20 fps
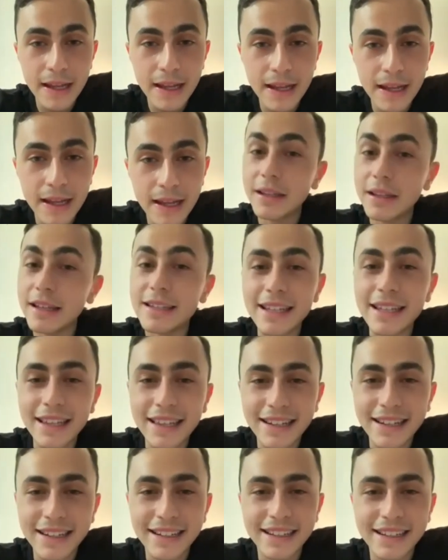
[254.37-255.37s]
but they say
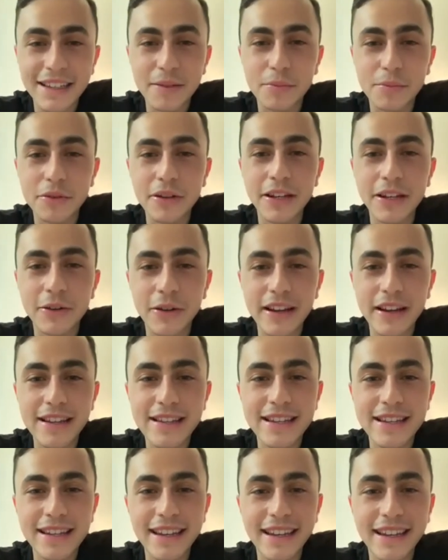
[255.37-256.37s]
they're pretty
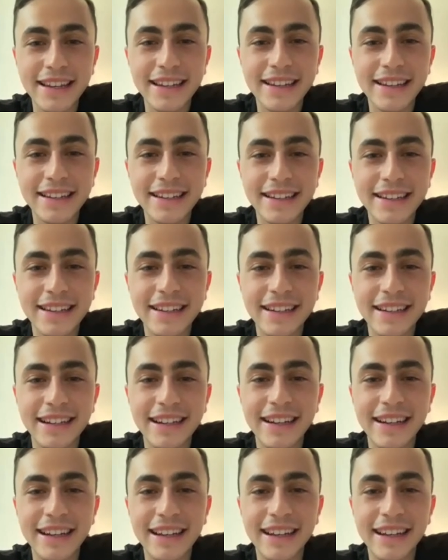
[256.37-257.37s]
crazy and
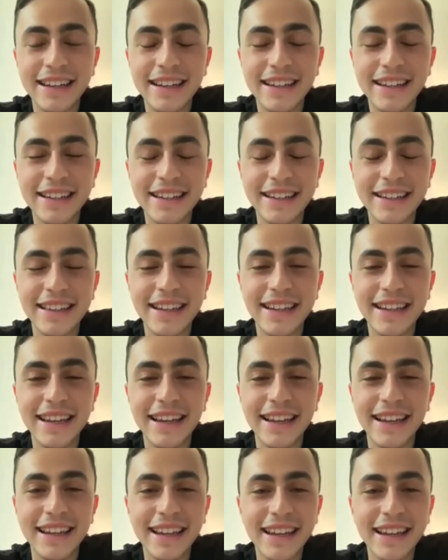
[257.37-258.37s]
they
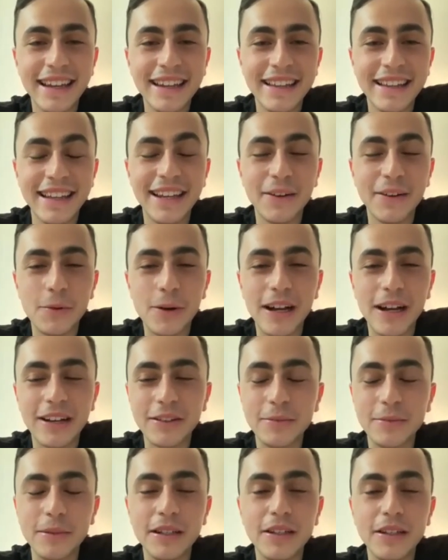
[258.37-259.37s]
get
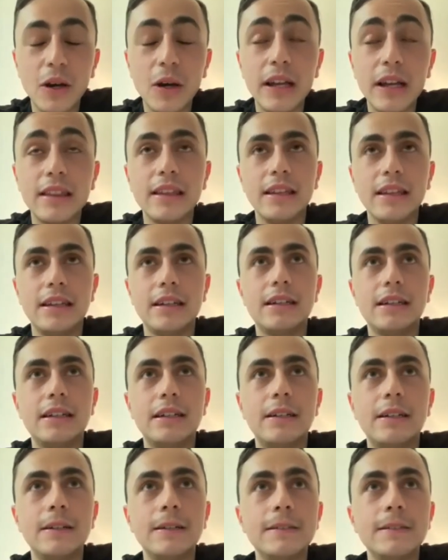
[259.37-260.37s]
wild. But no, I think
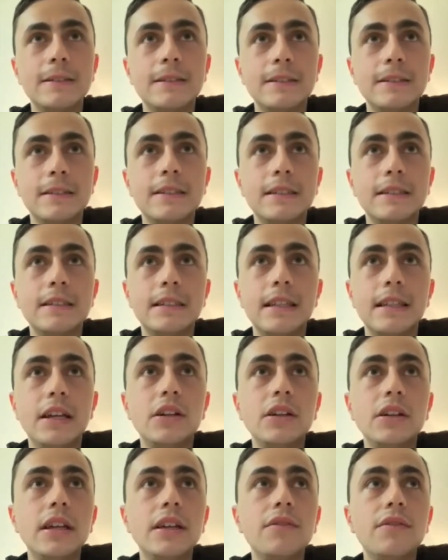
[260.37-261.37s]
they
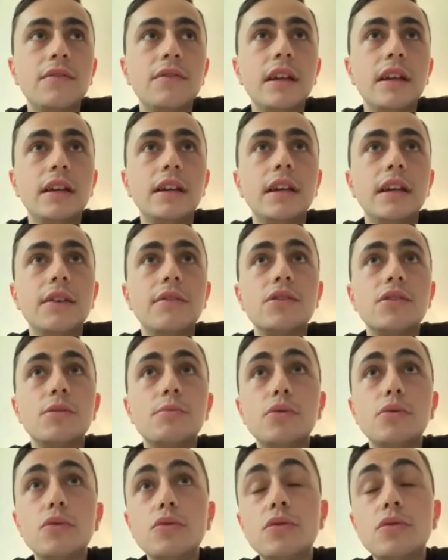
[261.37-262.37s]
could give us a
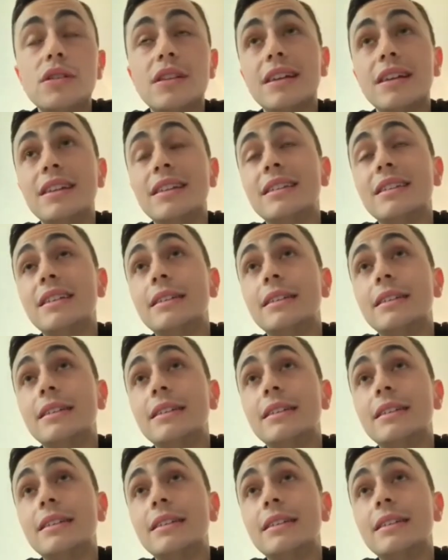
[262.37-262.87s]
boost. And